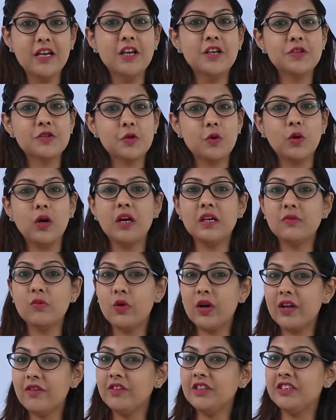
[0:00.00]
So uh,
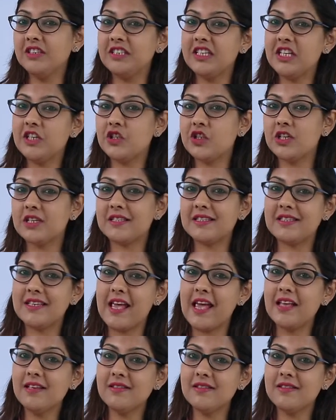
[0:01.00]
whatever the teacher
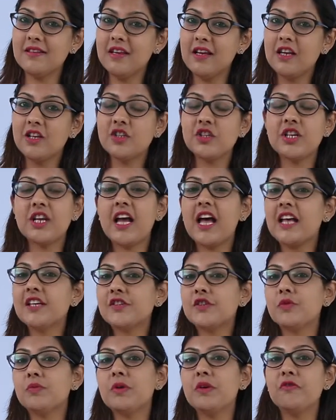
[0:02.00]
says she has
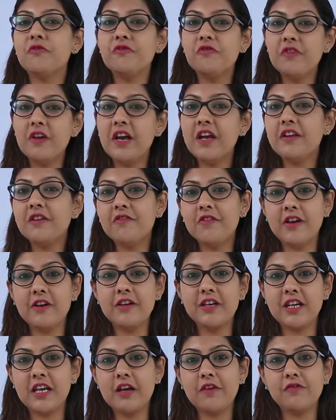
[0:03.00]
to be very, very
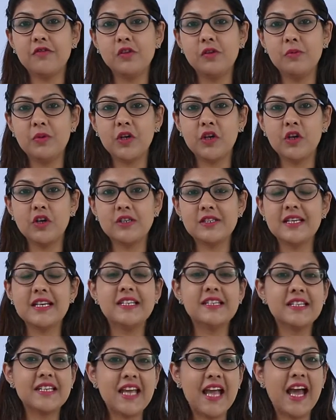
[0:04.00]
careful because
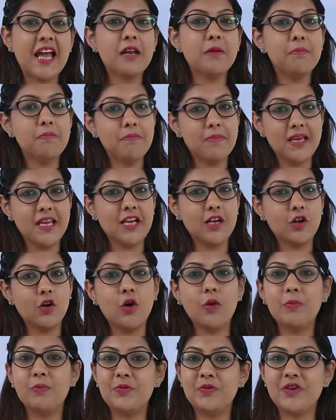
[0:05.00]
it can make
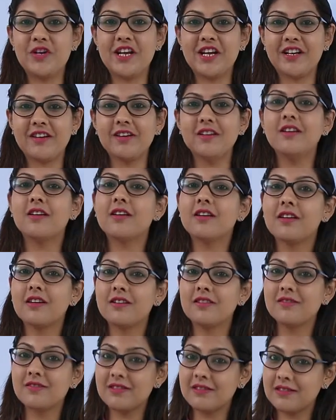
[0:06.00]
or break a
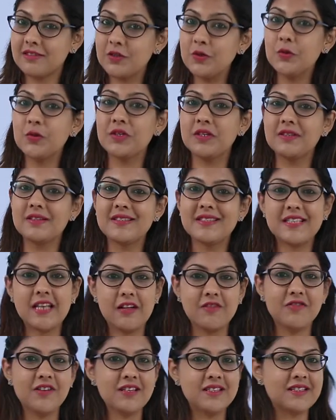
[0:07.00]
student's
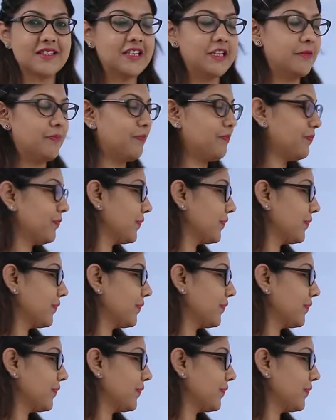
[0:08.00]
self-esteem.